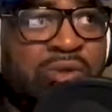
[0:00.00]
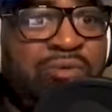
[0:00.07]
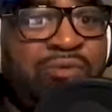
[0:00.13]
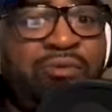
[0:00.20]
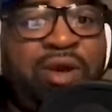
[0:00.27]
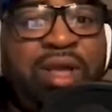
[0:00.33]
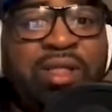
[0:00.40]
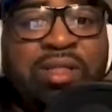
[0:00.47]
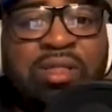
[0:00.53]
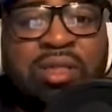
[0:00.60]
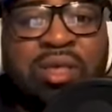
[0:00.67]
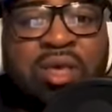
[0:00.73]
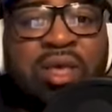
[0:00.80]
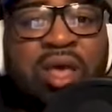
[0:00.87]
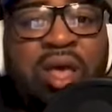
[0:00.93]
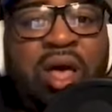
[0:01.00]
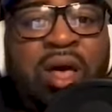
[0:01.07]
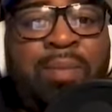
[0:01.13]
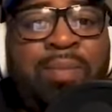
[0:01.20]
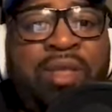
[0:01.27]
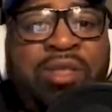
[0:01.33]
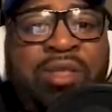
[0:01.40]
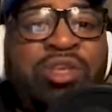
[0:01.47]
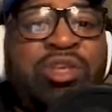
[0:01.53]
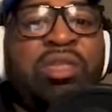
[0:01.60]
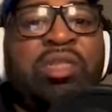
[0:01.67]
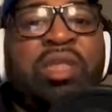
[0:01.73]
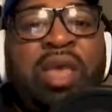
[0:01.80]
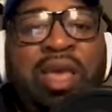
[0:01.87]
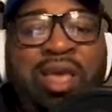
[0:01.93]
France. It's
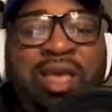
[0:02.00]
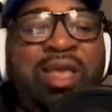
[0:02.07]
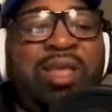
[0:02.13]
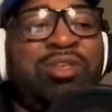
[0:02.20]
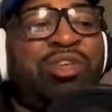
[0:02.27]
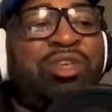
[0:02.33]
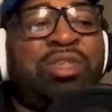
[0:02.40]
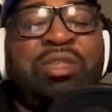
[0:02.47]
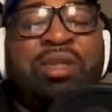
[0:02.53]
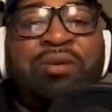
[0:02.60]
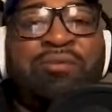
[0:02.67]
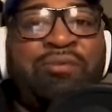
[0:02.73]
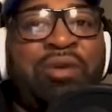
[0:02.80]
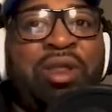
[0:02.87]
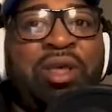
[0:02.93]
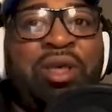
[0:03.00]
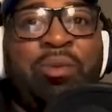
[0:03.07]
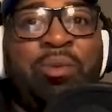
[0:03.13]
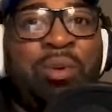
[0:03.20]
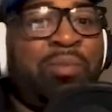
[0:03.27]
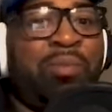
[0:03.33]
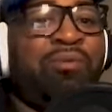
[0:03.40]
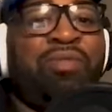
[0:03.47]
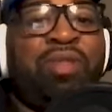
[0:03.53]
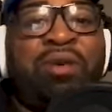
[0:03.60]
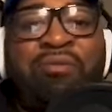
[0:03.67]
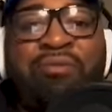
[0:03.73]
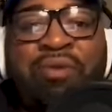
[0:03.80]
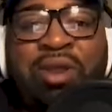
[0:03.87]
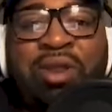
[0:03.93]
just different. We moved
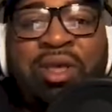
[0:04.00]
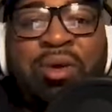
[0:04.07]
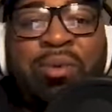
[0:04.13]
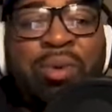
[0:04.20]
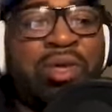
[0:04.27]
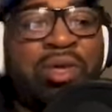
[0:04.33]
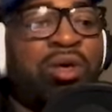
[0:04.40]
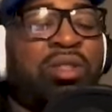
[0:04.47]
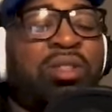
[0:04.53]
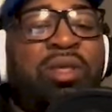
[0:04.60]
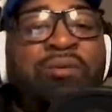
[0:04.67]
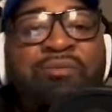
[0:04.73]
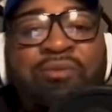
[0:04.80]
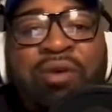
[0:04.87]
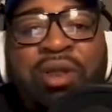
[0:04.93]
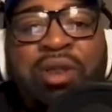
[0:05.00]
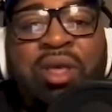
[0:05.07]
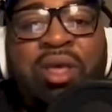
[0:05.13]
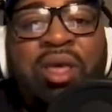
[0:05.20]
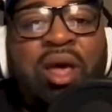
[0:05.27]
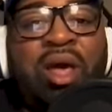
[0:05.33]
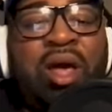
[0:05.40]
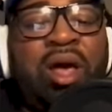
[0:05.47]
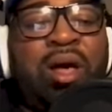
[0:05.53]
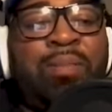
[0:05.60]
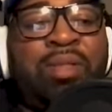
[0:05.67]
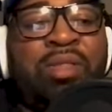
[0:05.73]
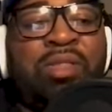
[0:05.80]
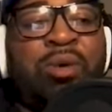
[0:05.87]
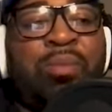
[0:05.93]
different, we cook different.
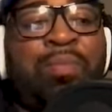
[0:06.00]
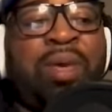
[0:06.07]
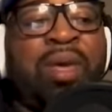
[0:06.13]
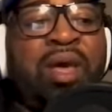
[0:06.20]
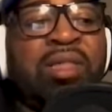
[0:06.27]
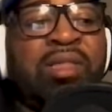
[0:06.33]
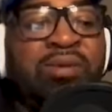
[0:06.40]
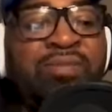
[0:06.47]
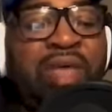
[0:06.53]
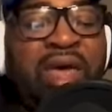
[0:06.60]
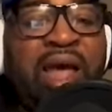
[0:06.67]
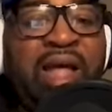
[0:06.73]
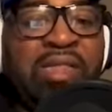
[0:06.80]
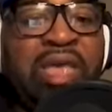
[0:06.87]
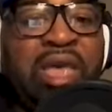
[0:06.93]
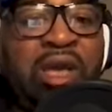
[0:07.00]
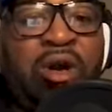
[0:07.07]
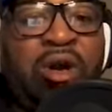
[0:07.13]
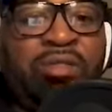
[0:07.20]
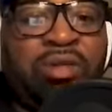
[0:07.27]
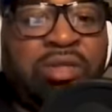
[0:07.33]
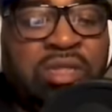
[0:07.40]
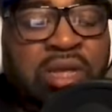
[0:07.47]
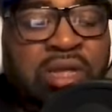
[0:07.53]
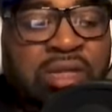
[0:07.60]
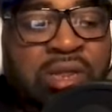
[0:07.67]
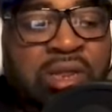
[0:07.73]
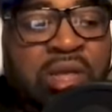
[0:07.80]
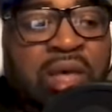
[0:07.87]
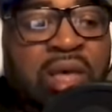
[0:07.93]
And so because of that, I take all those things
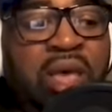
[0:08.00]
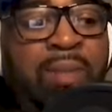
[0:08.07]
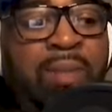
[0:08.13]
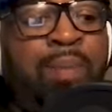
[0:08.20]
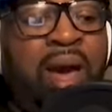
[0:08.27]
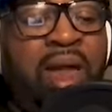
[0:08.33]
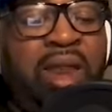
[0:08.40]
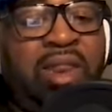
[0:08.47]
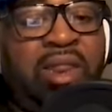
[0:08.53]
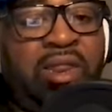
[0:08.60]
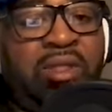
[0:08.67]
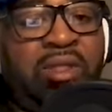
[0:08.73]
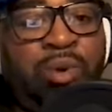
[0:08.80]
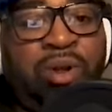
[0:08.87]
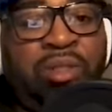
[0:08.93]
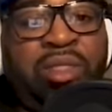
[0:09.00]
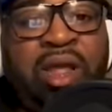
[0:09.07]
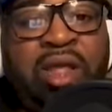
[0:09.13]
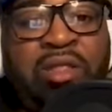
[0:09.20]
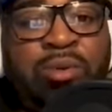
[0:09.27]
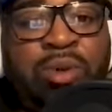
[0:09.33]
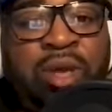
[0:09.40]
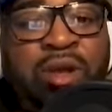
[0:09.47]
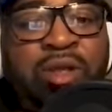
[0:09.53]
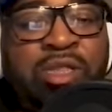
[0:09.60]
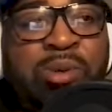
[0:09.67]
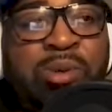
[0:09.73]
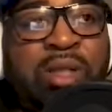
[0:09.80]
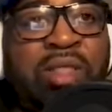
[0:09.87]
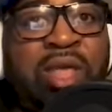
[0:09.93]
and embody it in the work that I do here.
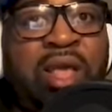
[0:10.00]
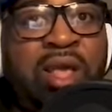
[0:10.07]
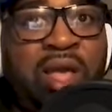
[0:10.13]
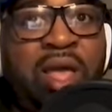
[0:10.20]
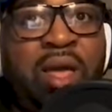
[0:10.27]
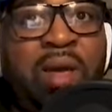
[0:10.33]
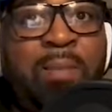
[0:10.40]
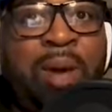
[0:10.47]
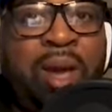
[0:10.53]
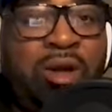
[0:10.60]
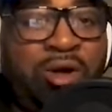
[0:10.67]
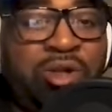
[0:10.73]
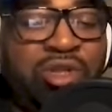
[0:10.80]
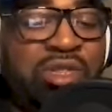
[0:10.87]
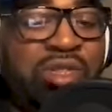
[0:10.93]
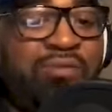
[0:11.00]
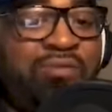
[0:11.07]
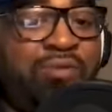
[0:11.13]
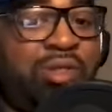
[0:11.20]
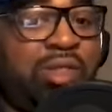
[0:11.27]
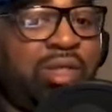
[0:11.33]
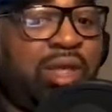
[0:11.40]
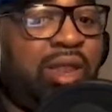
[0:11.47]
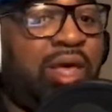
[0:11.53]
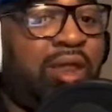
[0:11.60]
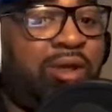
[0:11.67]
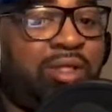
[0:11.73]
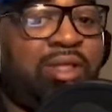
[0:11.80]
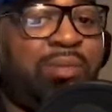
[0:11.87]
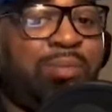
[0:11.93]
So I think my culture is influenced in Atlanta
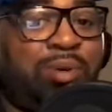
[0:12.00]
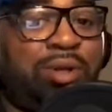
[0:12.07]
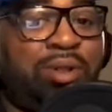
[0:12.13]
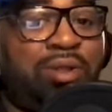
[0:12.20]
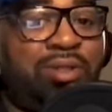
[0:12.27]
at this point.